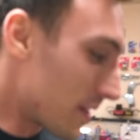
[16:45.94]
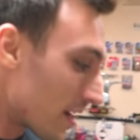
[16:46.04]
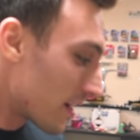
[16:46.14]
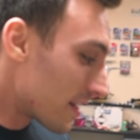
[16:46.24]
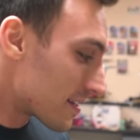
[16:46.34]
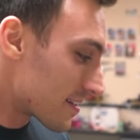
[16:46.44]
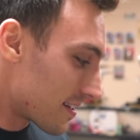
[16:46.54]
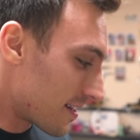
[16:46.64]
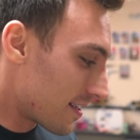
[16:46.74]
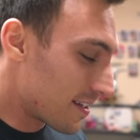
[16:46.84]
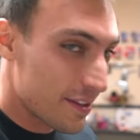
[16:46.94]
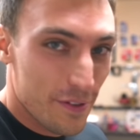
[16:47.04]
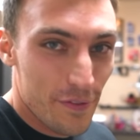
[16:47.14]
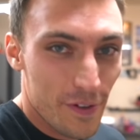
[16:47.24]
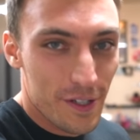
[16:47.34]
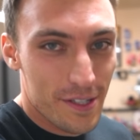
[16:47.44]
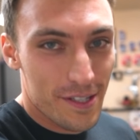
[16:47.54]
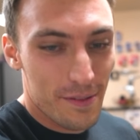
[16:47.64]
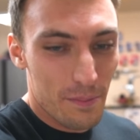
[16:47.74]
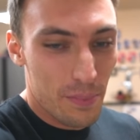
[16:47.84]
there is the
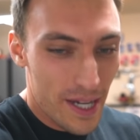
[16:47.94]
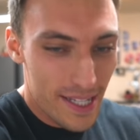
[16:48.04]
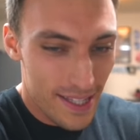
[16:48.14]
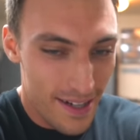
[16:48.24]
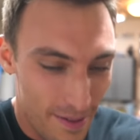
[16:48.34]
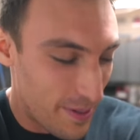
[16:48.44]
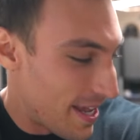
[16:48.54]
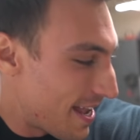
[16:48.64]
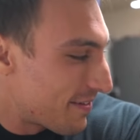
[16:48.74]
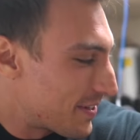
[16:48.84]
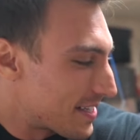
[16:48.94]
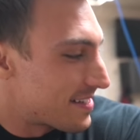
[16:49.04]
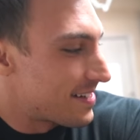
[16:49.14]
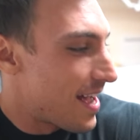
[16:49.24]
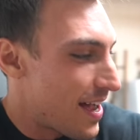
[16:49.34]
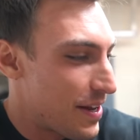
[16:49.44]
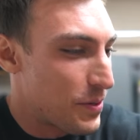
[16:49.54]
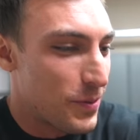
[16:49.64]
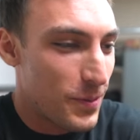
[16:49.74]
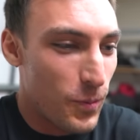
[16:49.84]
first bike that I'm gonna have that's not
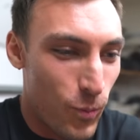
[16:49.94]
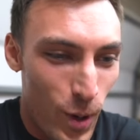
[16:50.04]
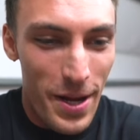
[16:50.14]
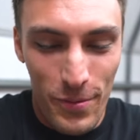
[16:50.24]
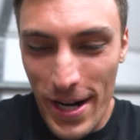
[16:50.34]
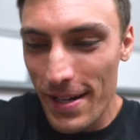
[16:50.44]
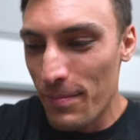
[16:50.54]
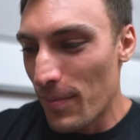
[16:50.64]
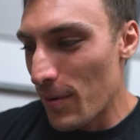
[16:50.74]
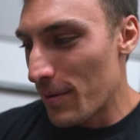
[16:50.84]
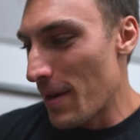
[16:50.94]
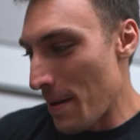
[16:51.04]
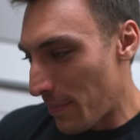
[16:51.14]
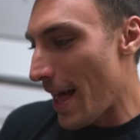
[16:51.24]
white, red, and